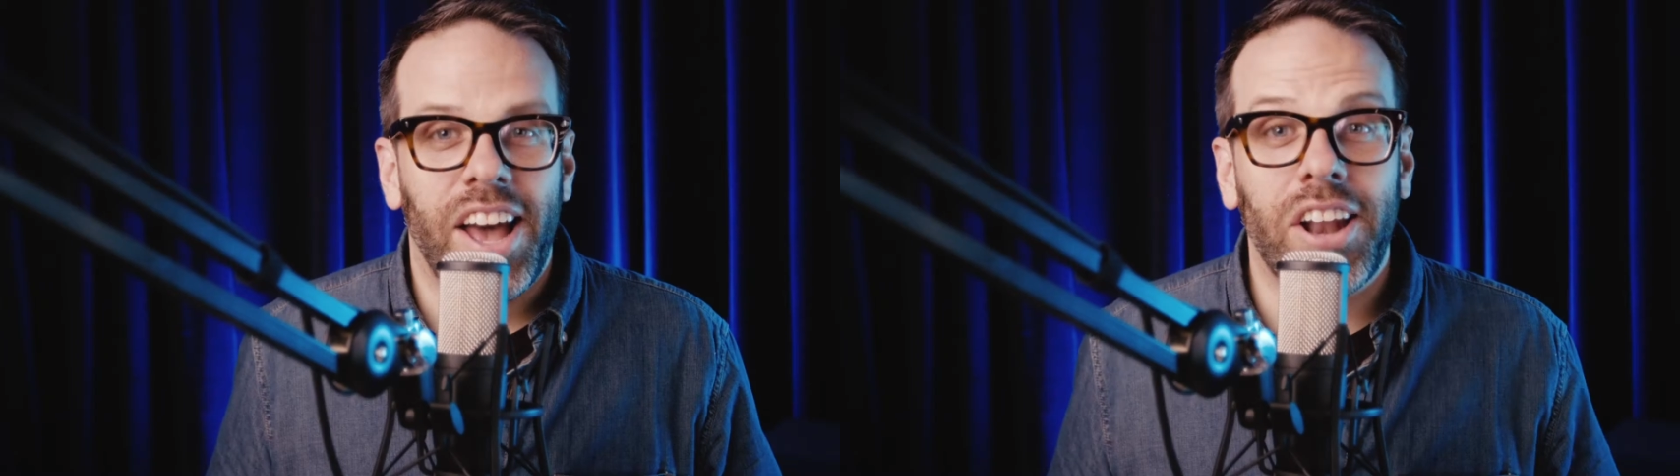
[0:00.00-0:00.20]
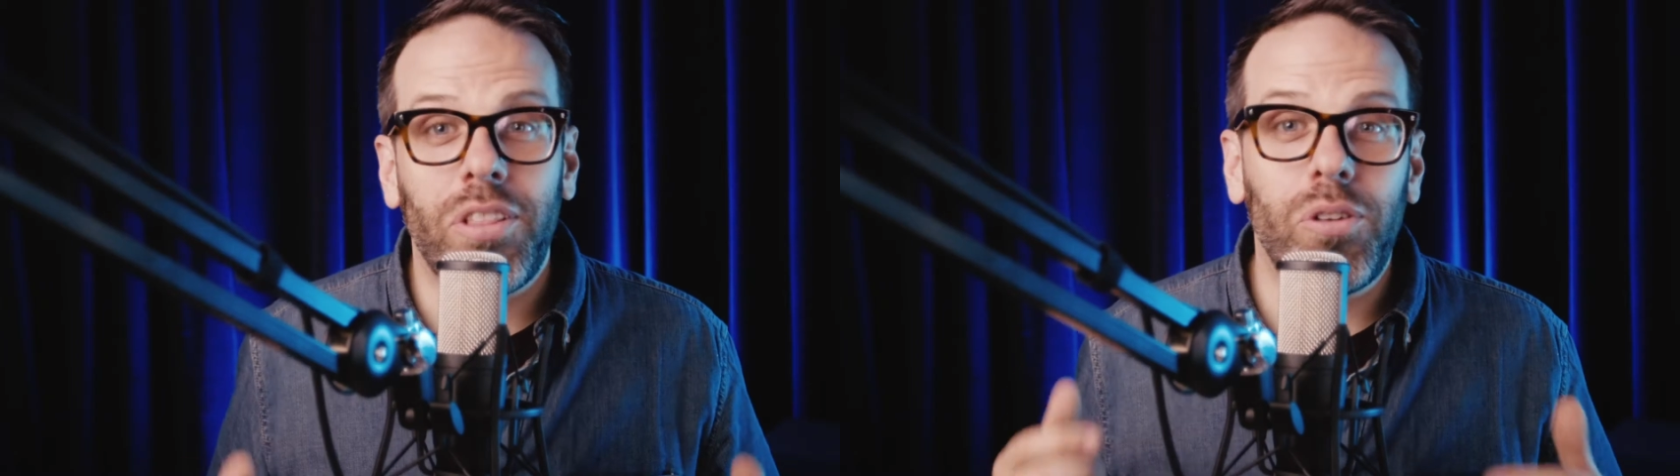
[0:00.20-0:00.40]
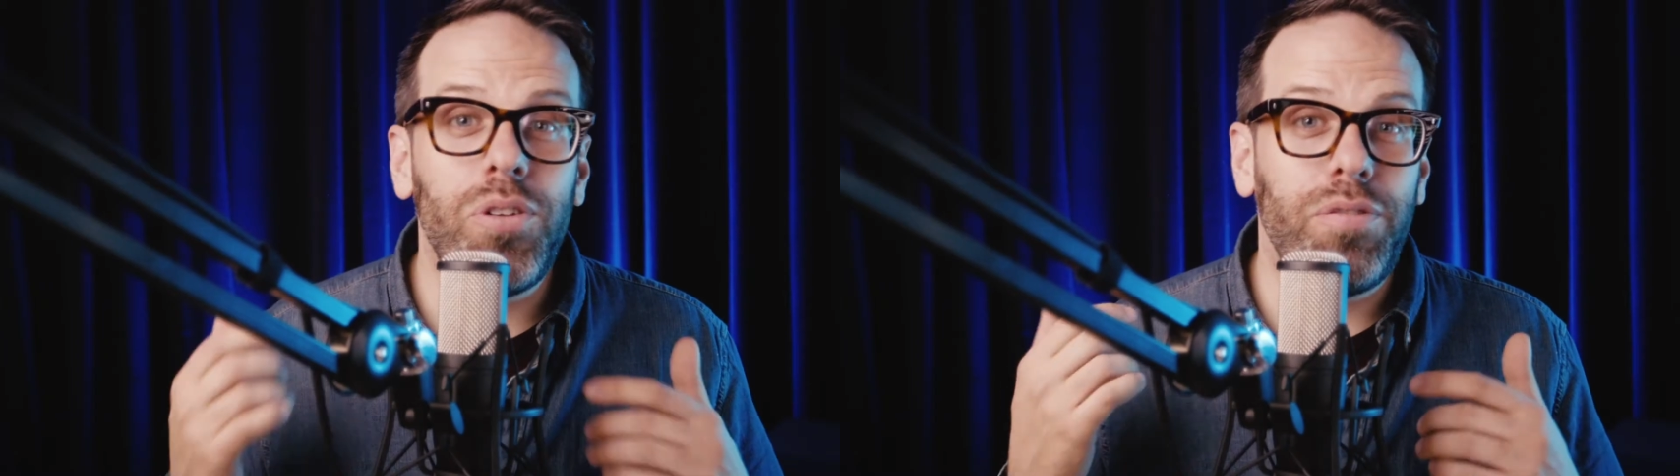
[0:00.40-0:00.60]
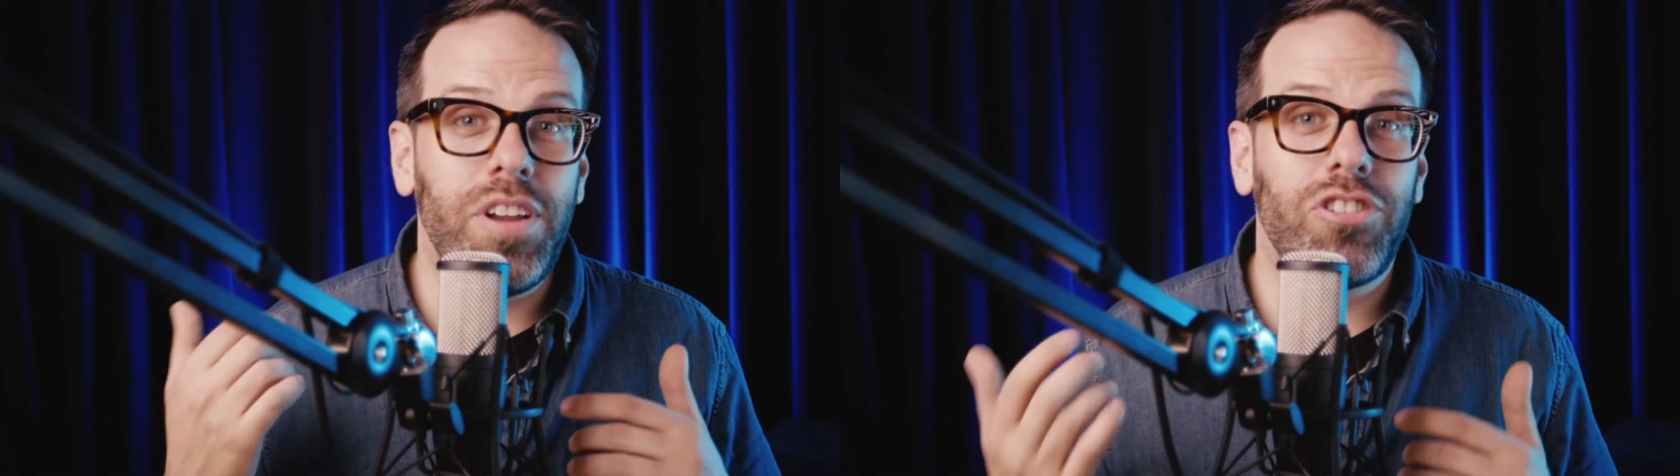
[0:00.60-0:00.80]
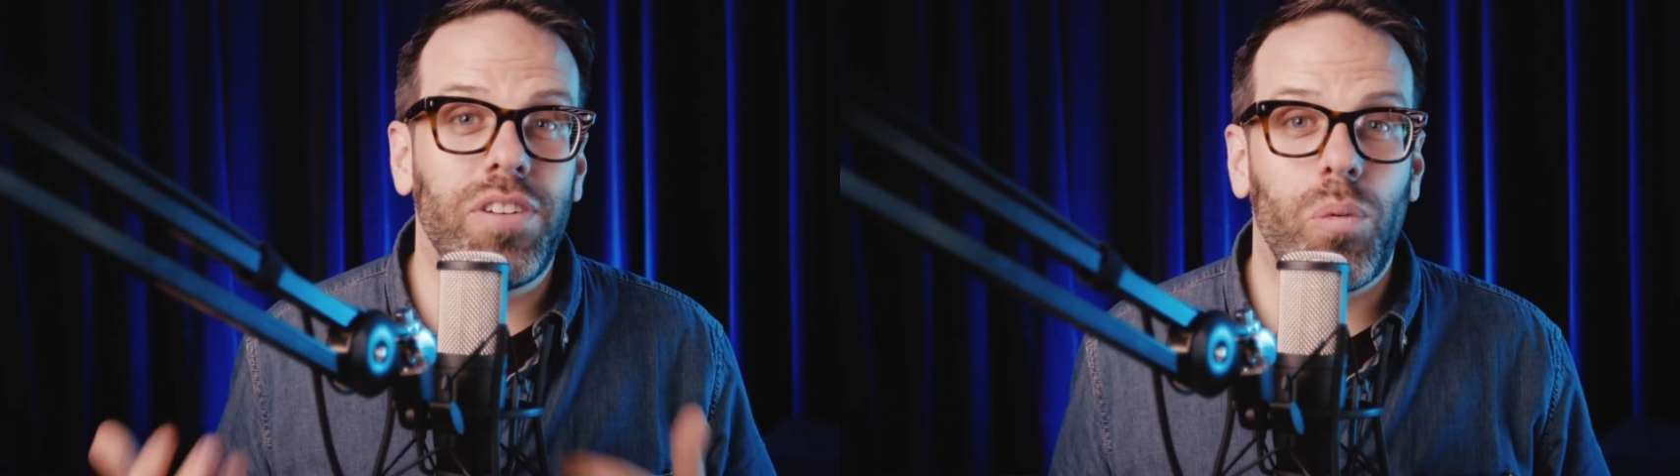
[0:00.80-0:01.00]
Another new
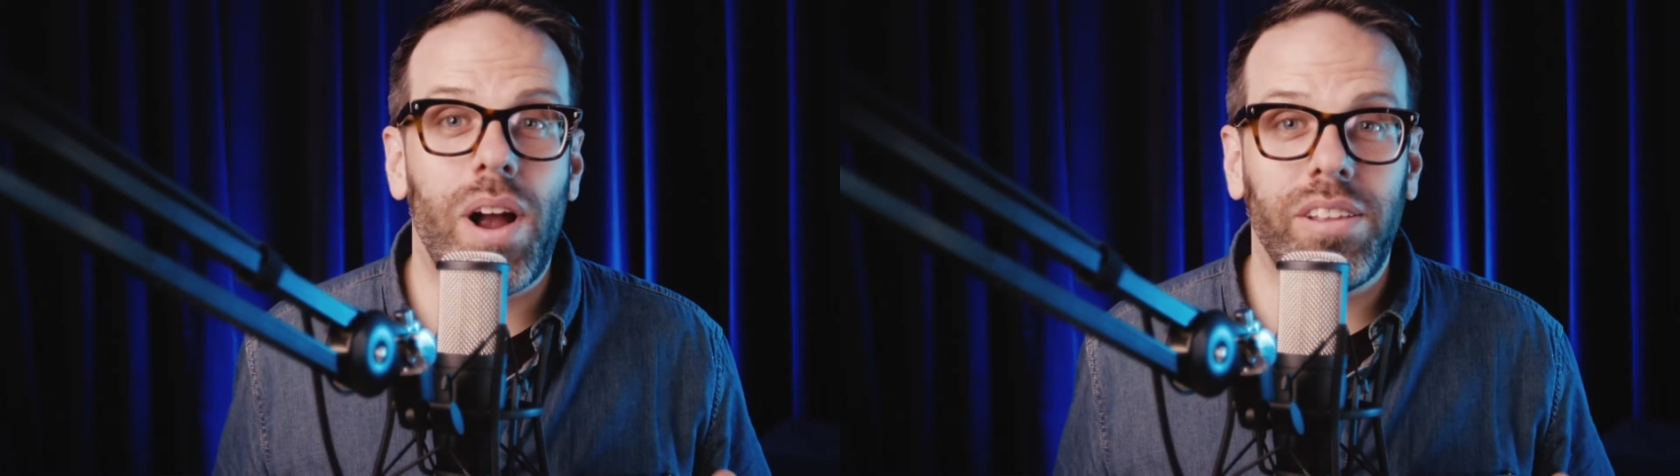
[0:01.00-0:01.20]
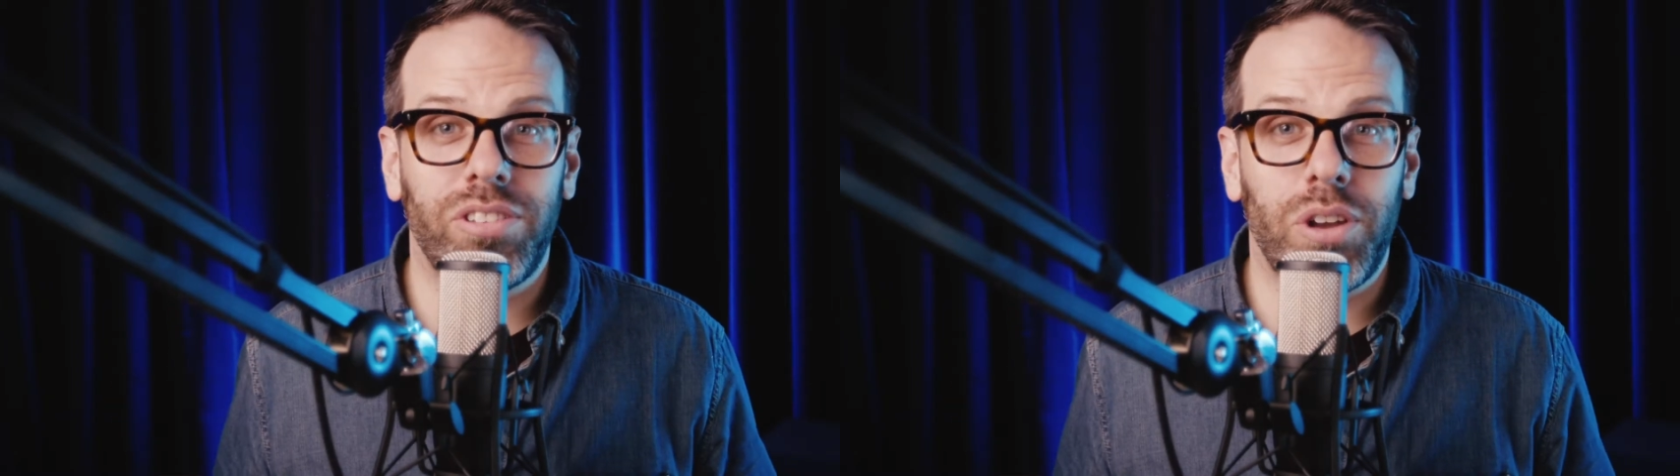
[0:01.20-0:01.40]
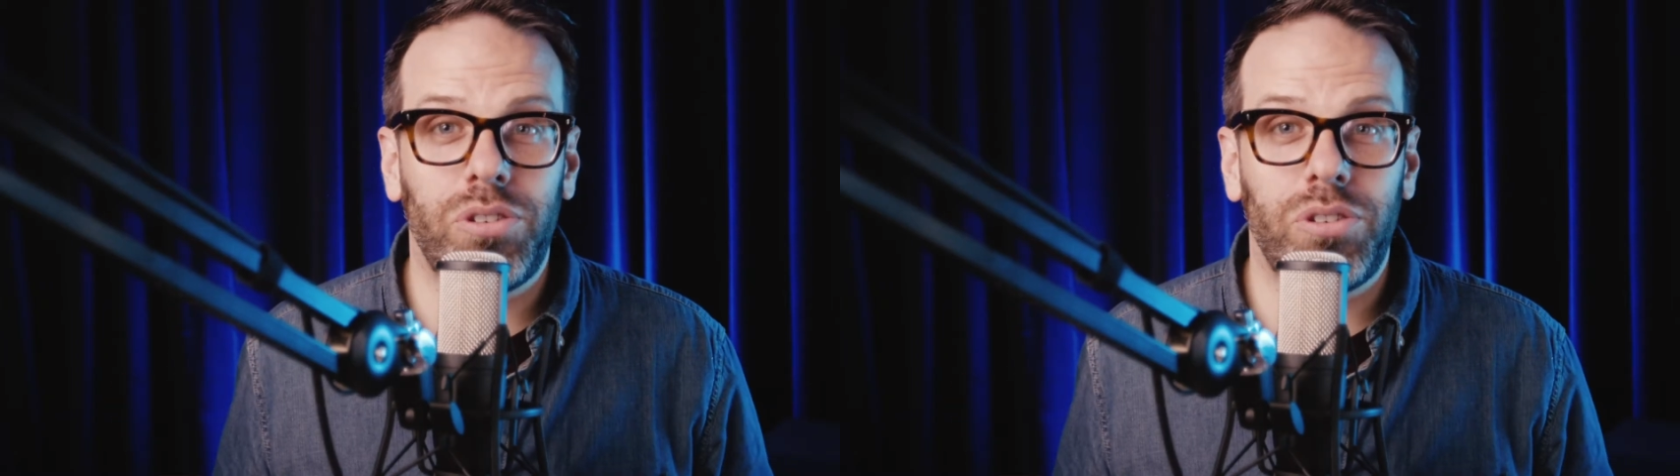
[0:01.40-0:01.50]
feature of the Wireless Go